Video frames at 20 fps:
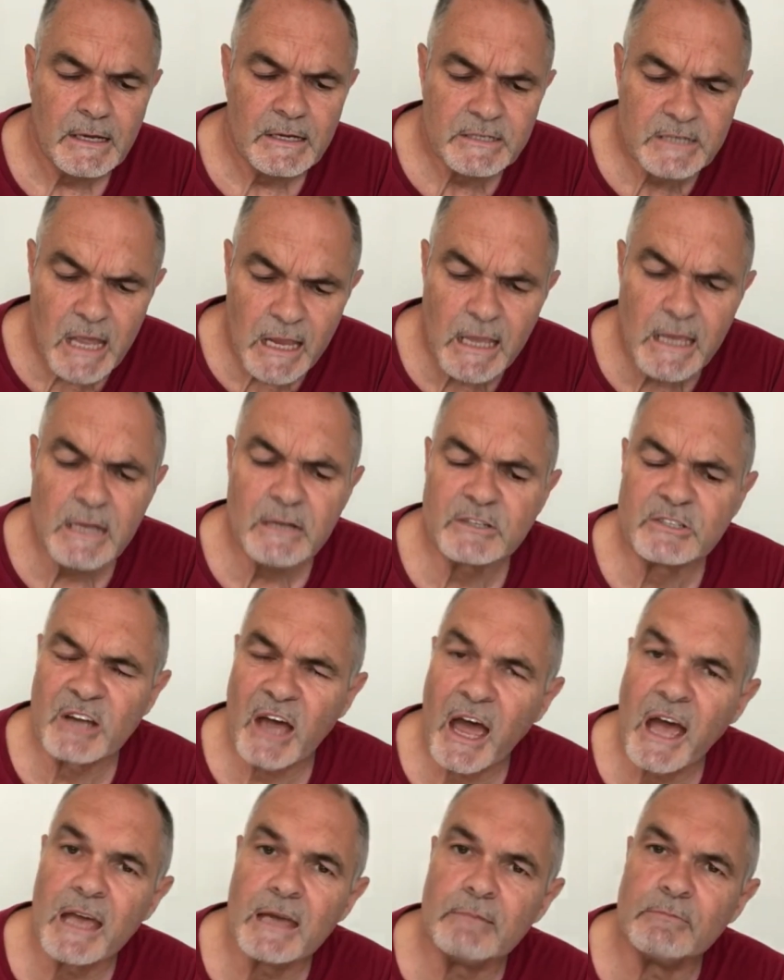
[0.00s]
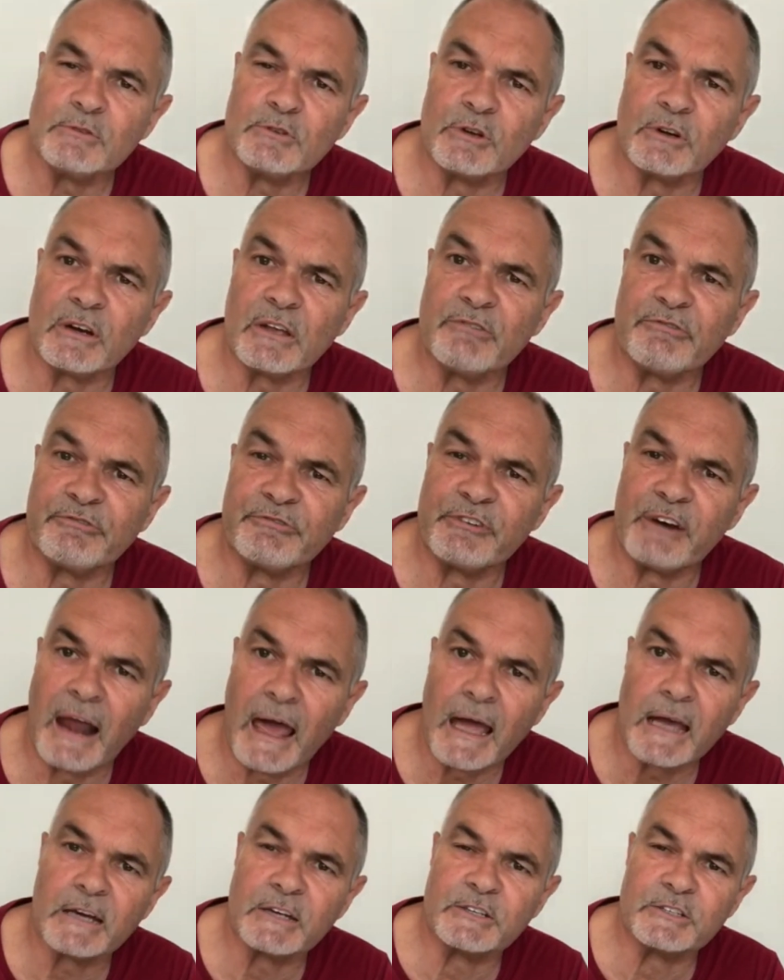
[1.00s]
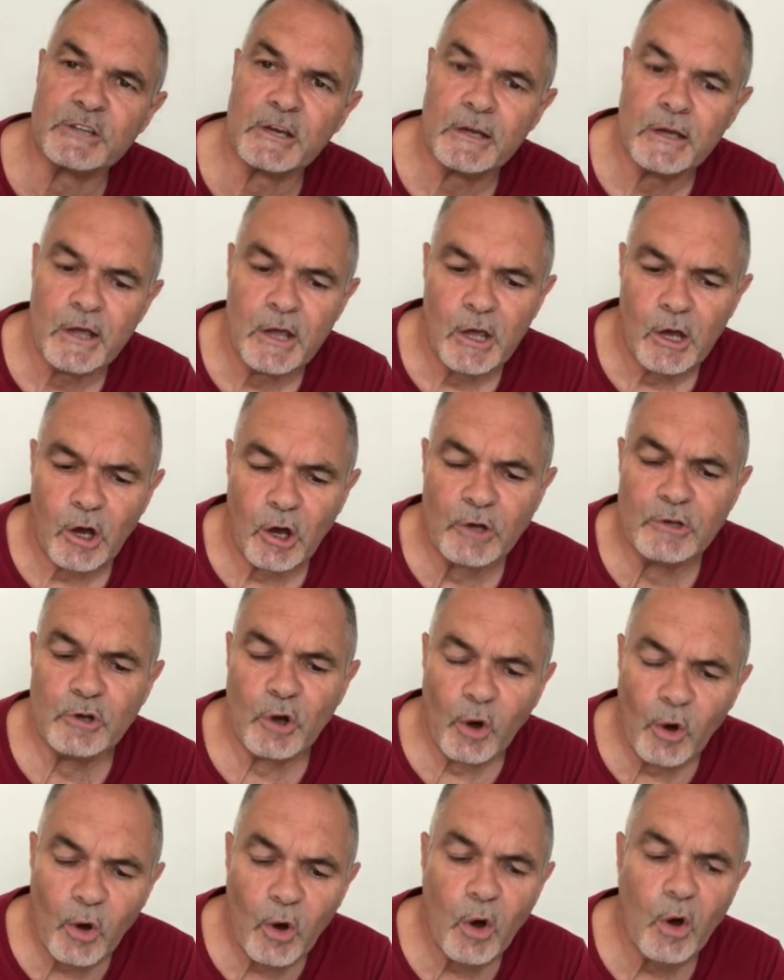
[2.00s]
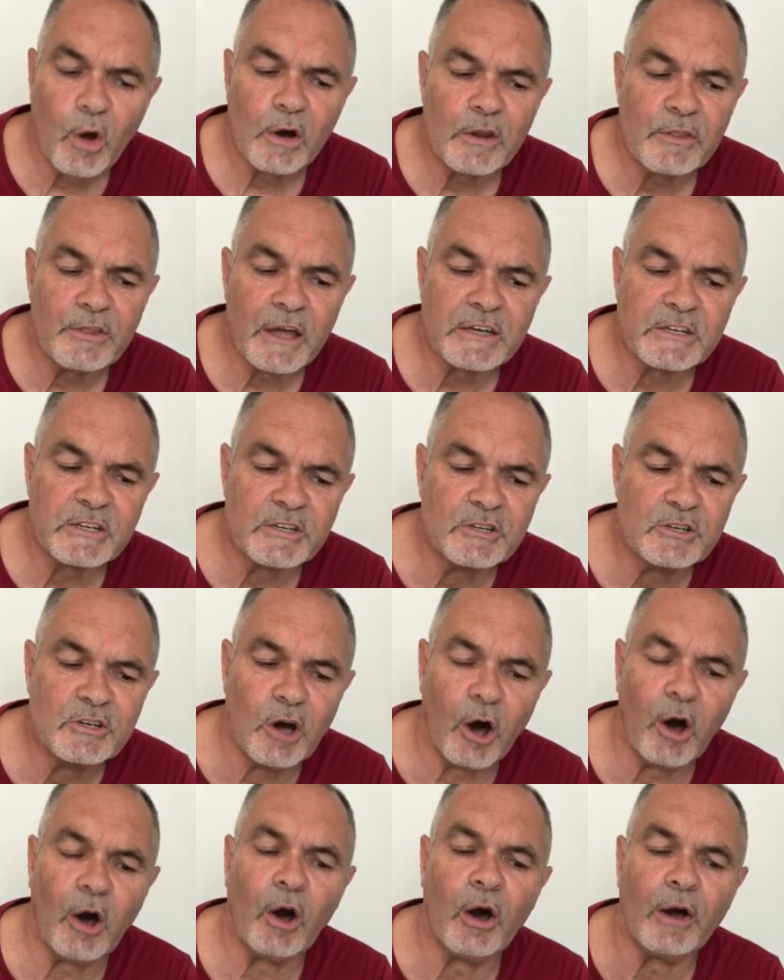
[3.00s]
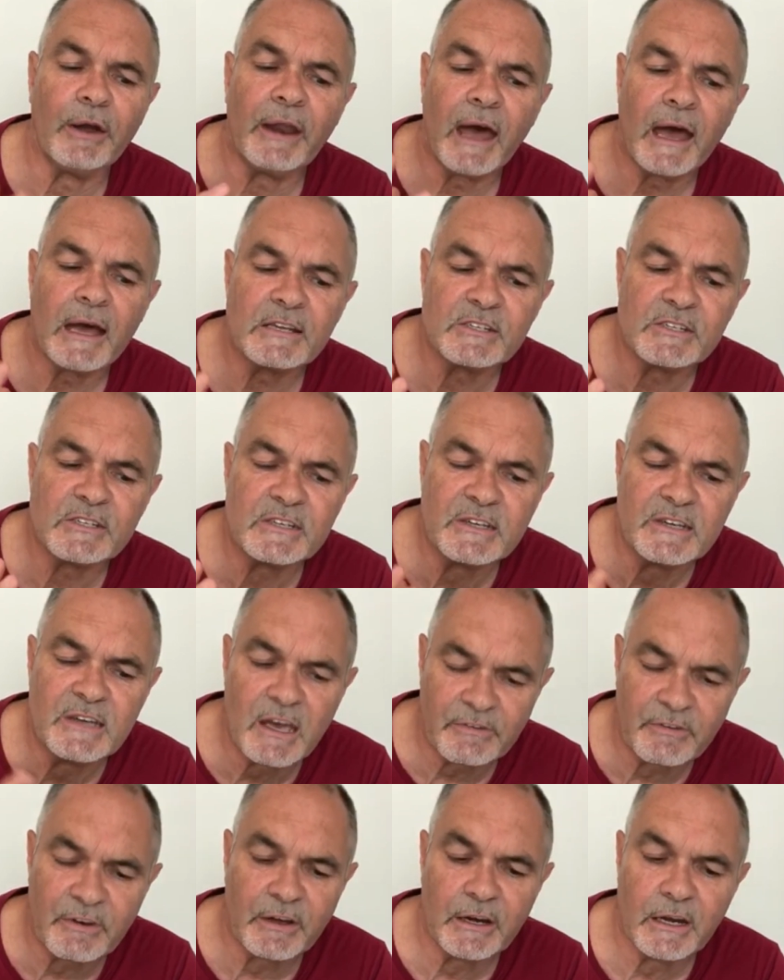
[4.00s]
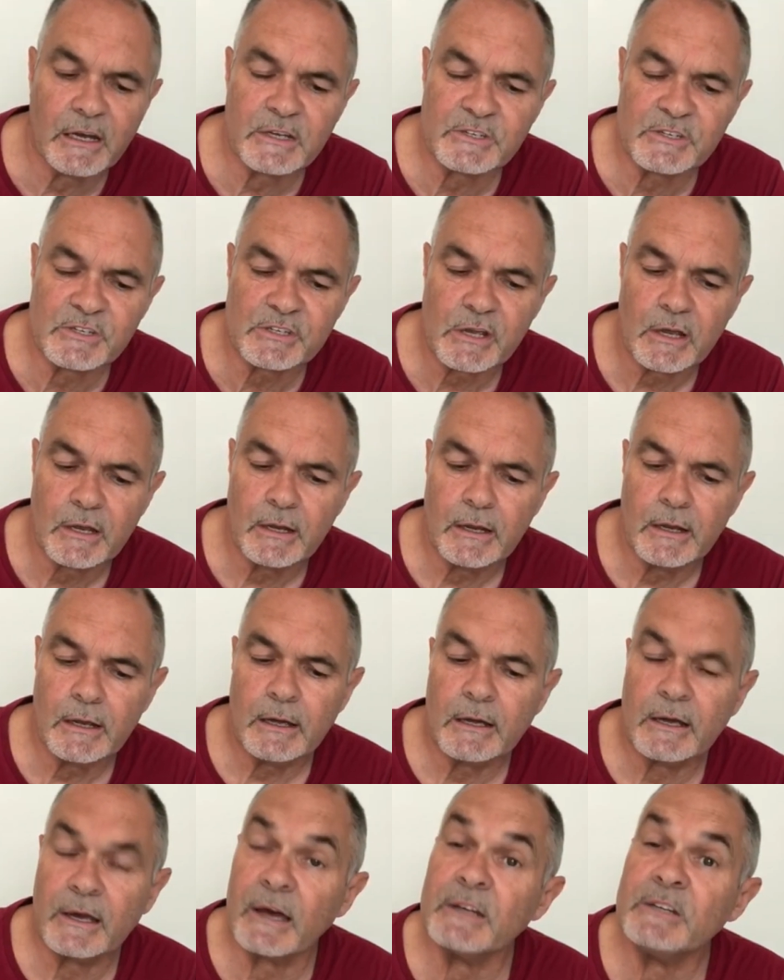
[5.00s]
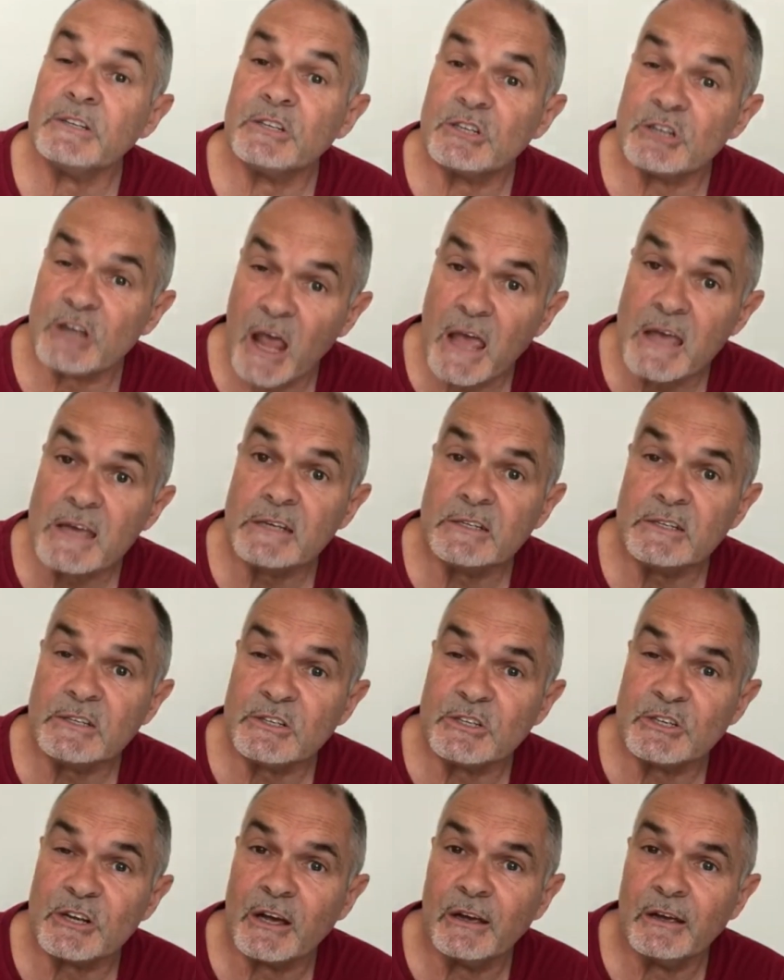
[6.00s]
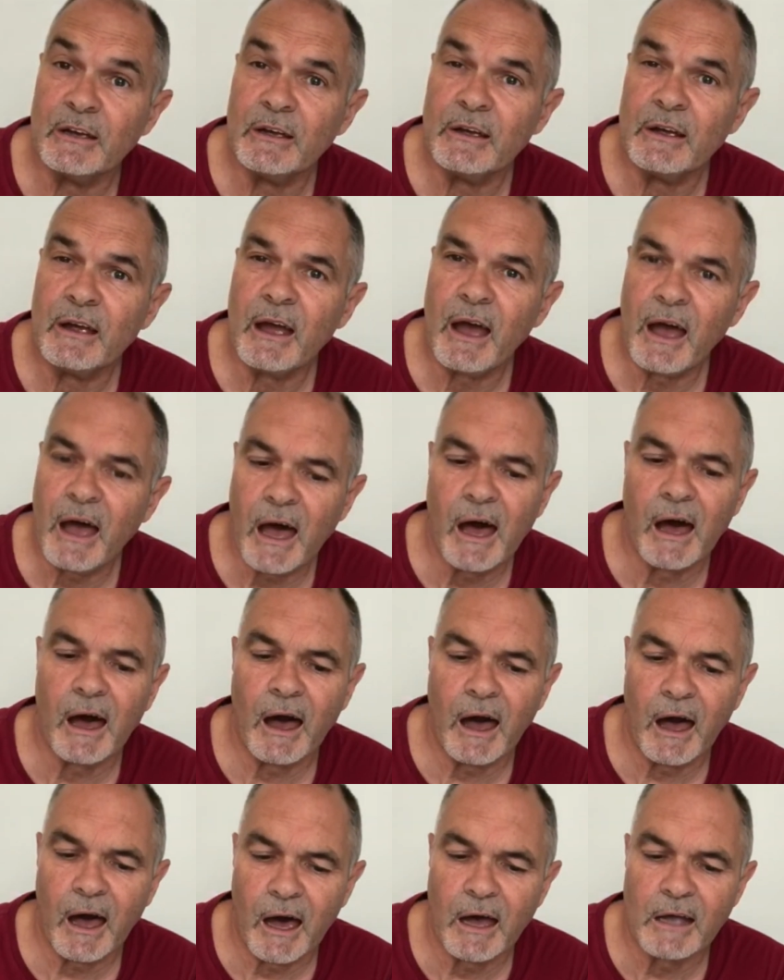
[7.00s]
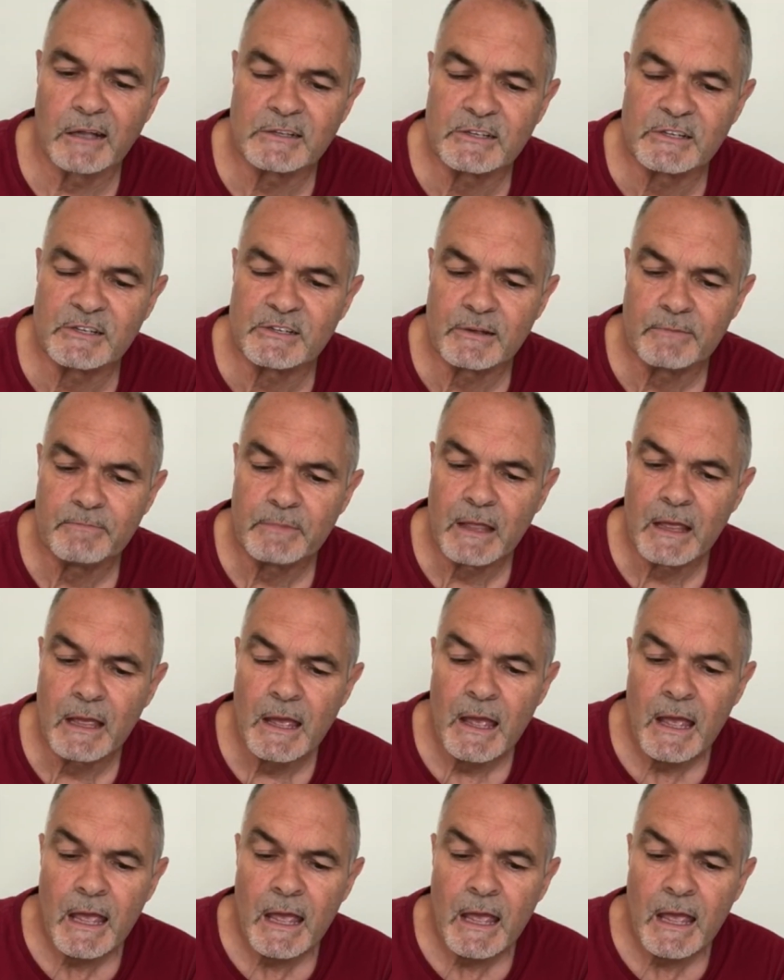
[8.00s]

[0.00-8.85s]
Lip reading: Taking time to reflect on all that God has given us can change our hearts.